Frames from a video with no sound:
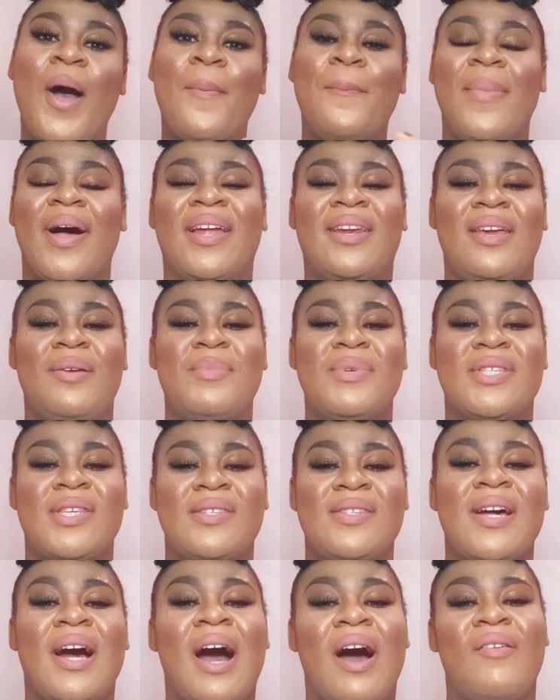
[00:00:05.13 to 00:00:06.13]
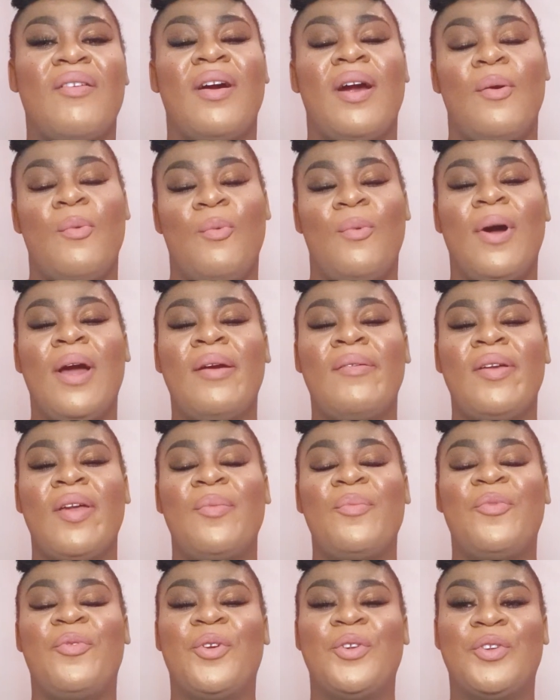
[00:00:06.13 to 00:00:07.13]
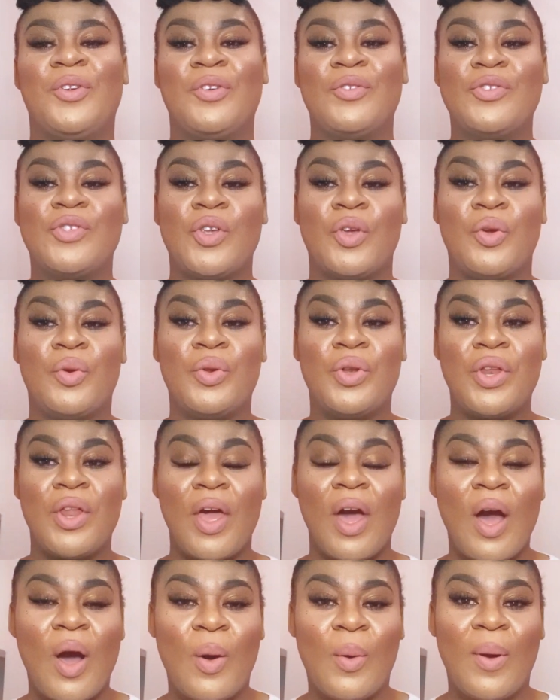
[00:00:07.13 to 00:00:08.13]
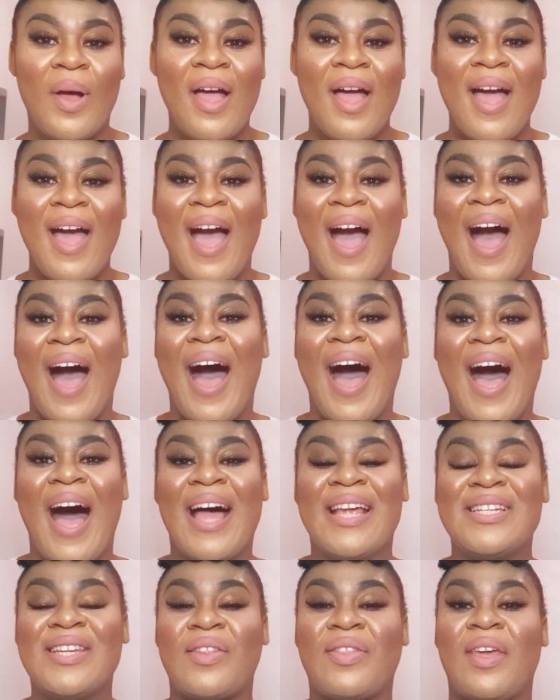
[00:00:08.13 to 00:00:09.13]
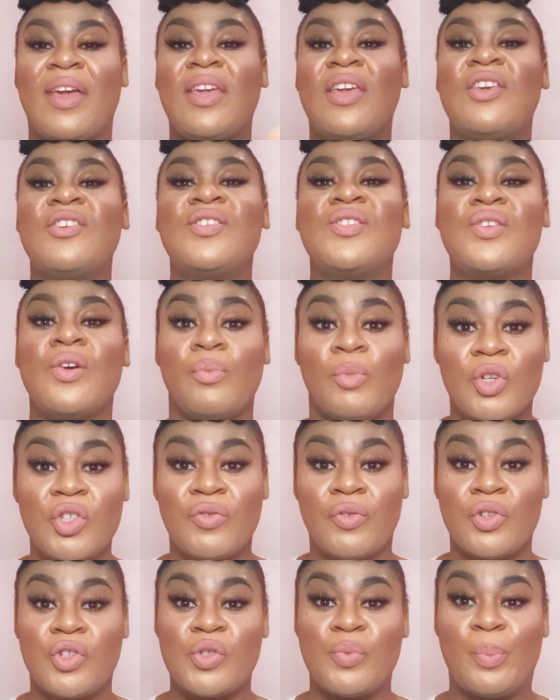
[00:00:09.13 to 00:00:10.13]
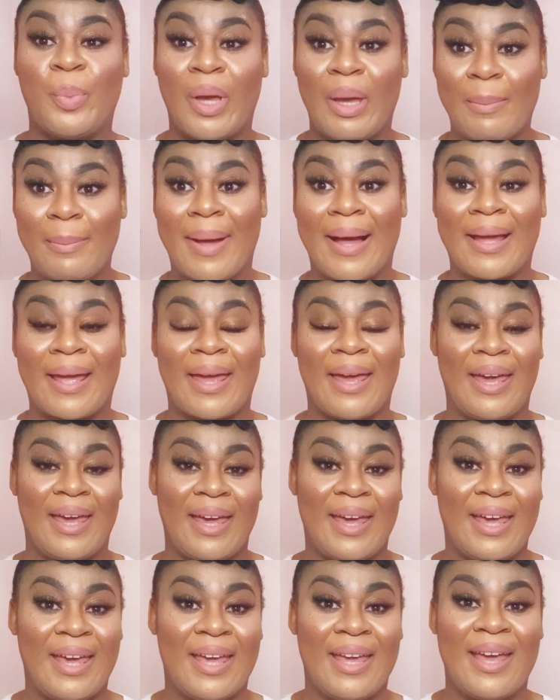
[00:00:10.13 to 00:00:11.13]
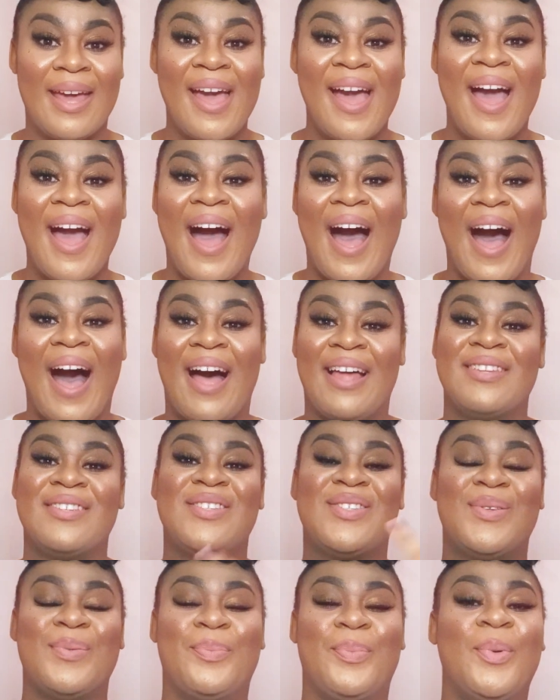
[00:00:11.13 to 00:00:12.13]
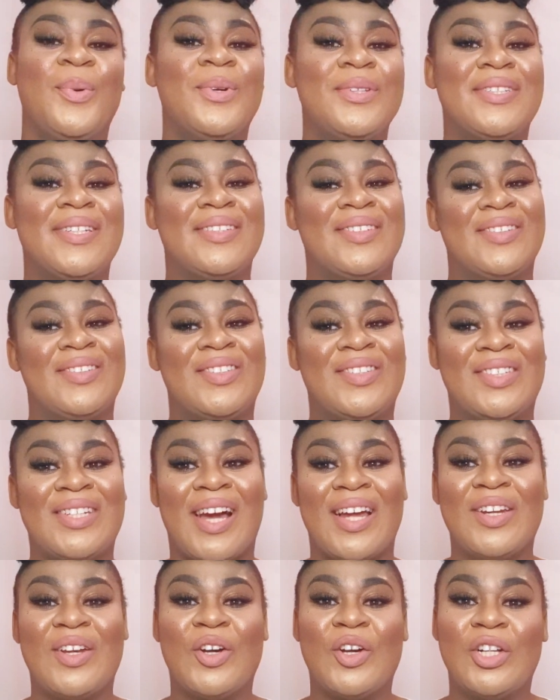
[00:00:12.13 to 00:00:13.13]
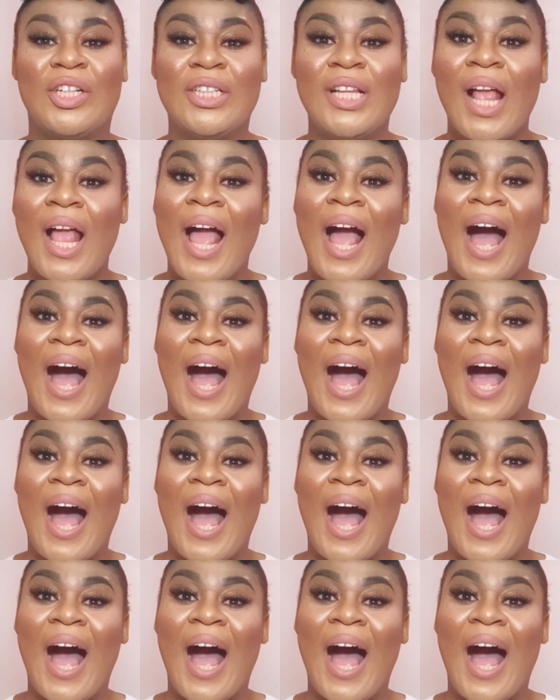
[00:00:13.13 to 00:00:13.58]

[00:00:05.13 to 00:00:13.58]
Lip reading: My name is Atara and Wariam, for those who know, and thank you so much for just being back here and supporting this channel.